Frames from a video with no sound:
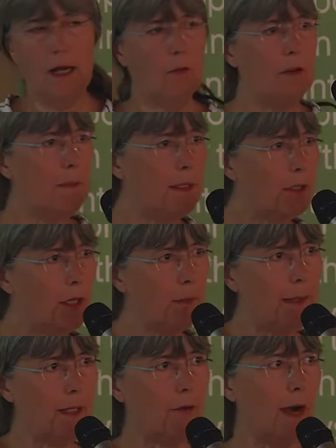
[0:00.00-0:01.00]
We've been doing a
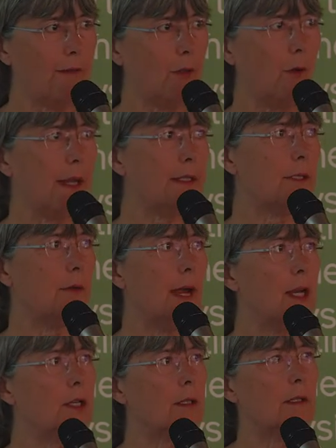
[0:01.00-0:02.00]
bit of gravel
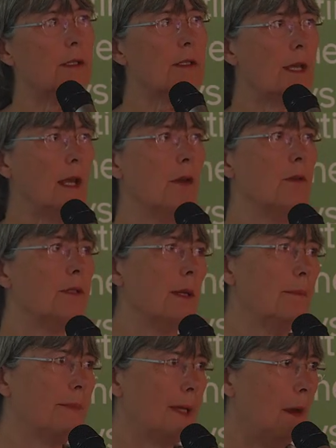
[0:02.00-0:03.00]
restoration. So
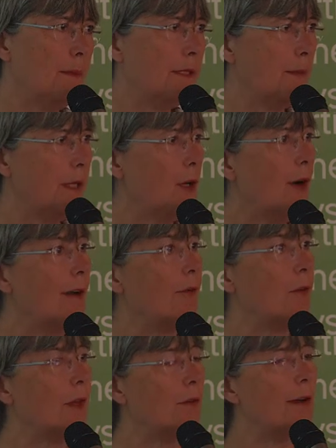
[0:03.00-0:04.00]
sometimes some of the
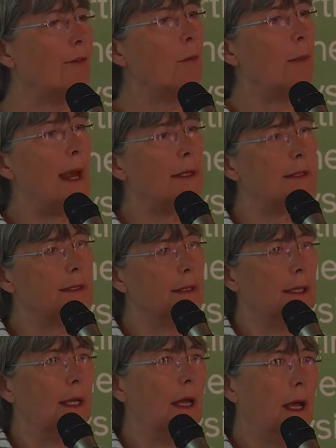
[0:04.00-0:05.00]
gravel beds,
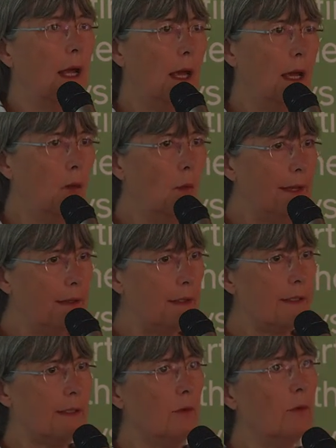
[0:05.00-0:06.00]
when the
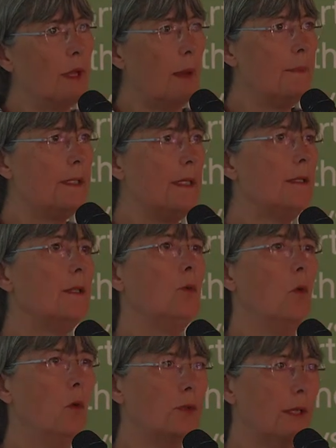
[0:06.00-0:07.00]
silt comes into the
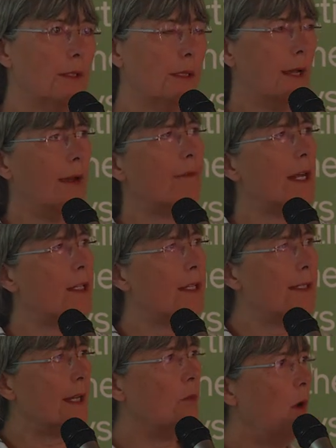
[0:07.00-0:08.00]
water. So I haven't actually
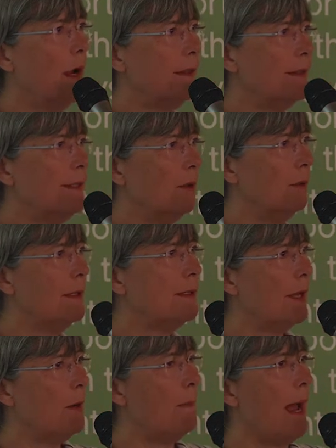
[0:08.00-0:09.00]
said why the silt is
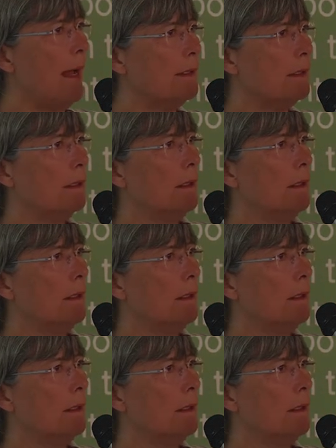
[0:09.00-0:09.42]
so bad.